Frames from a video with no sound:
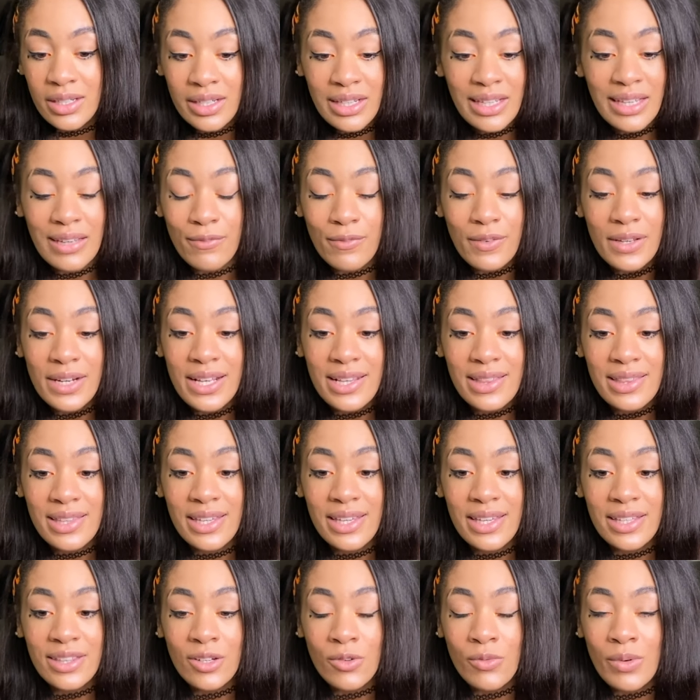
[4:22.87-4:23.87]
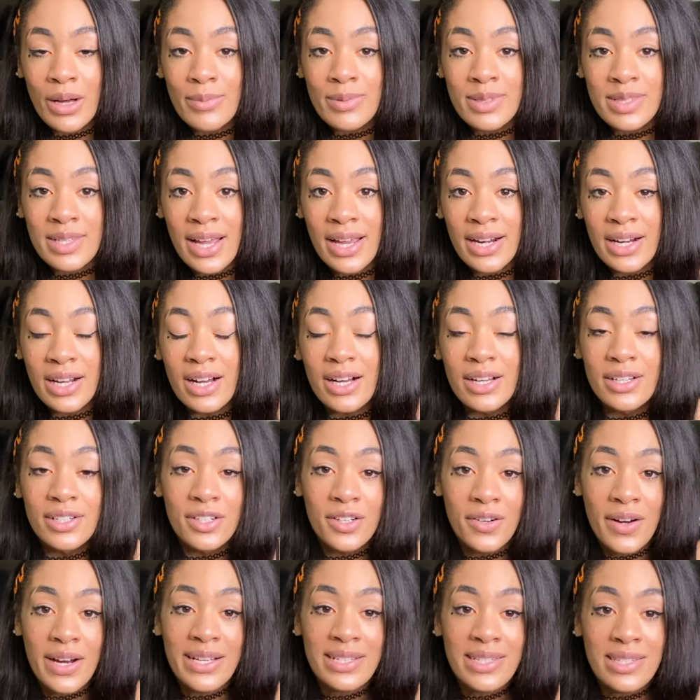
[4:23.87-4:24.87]
If anything, their website
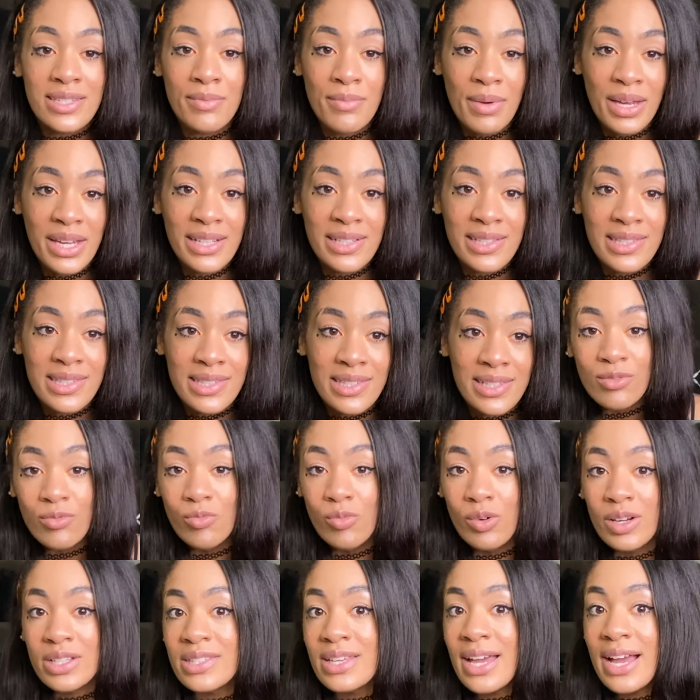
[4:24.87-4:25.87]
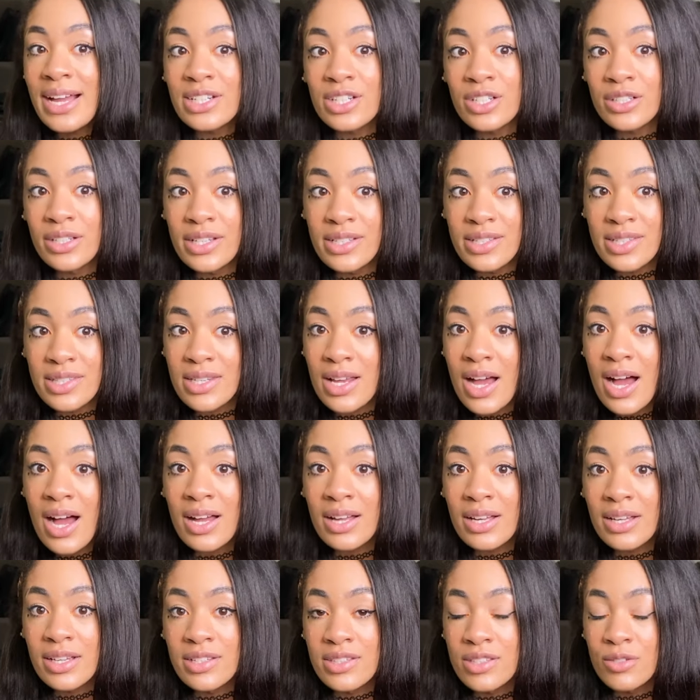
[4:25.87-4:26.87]
underestimates what's actually in
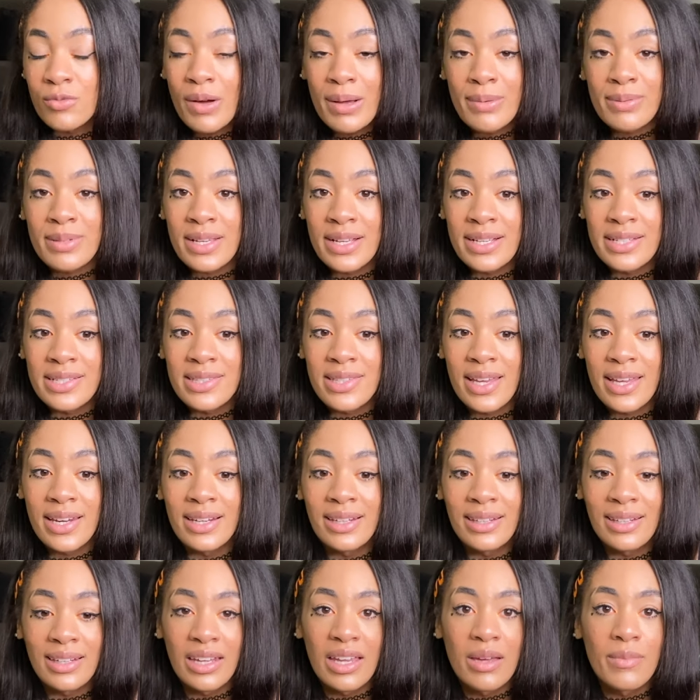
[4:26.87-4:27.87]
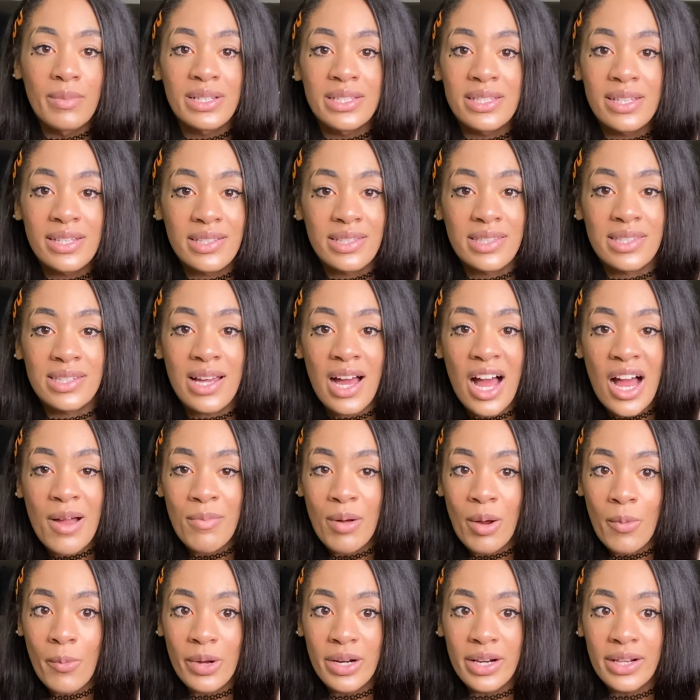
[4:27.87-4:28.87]
stock because the website said limited stock,
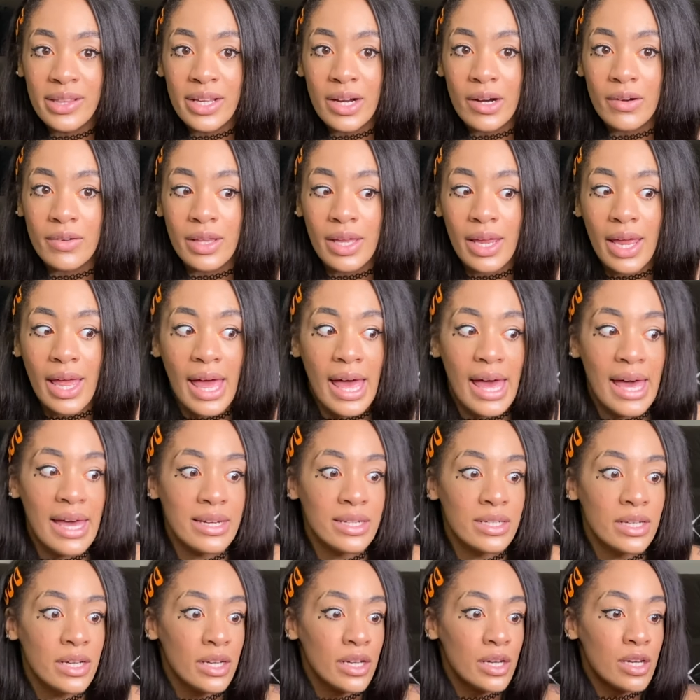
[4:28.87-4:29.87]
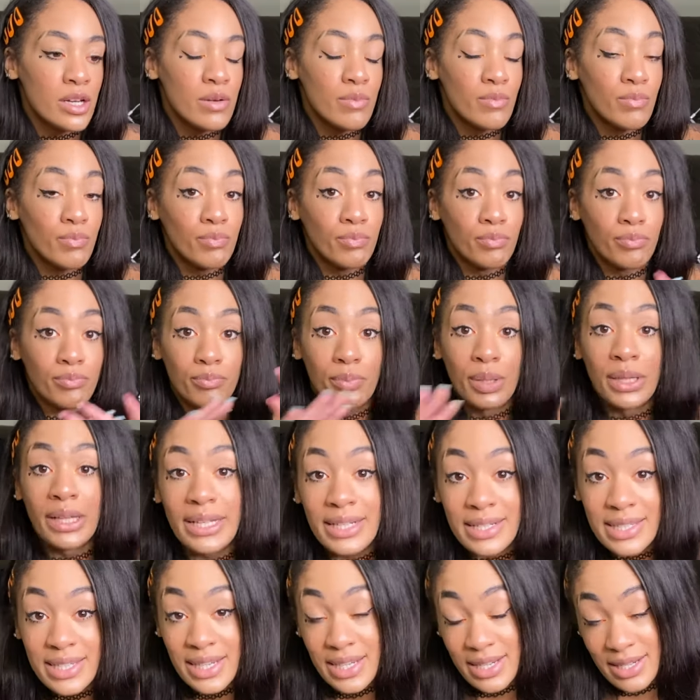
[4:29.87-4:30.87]
but when in there they had
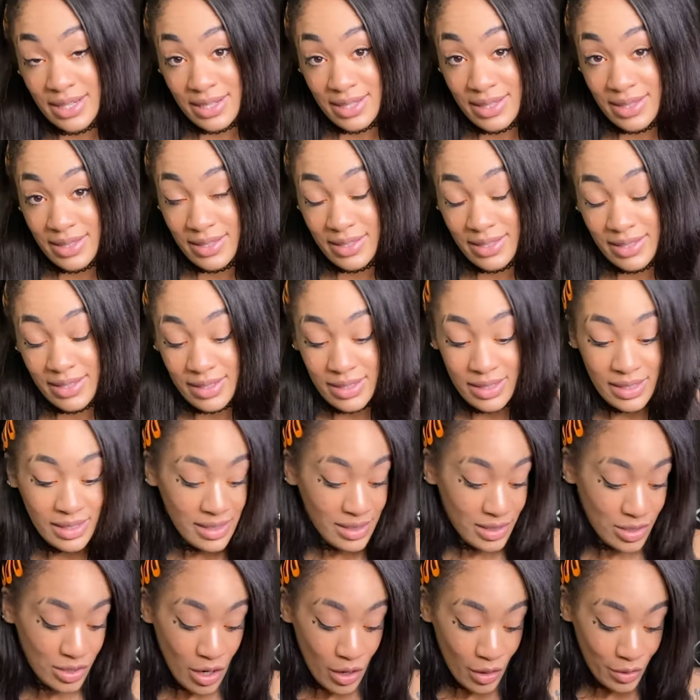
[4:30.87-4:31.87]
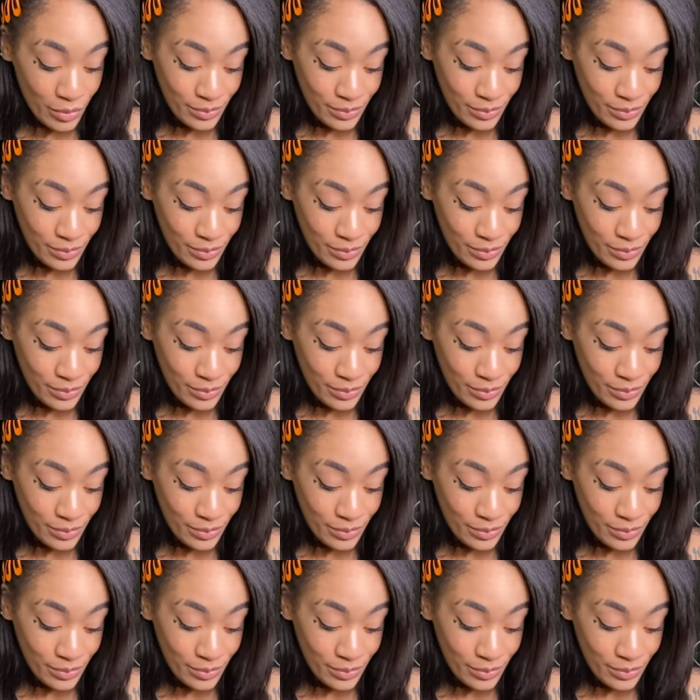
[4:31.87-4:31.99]
plenty. So